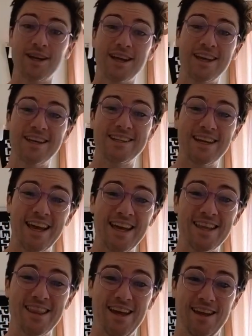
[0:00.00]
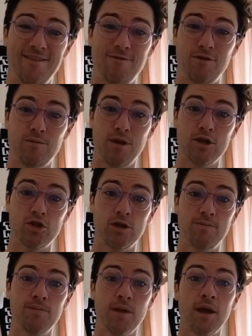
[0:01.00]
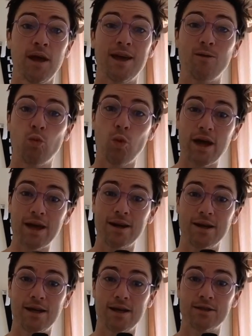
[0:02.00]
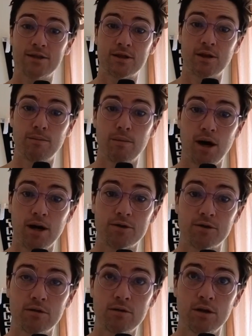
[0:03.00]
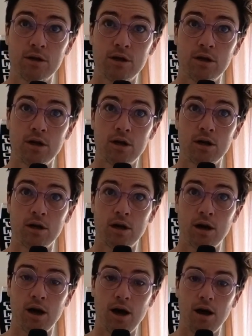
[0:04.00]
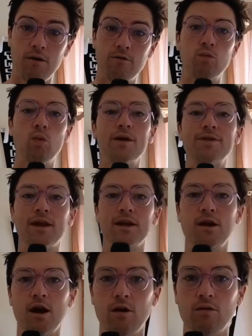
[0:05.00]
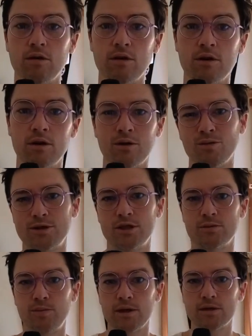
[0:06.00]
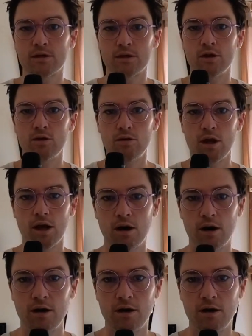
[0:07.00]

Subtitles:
and take that information and weigh it against the model of what they know, which is basically who they are.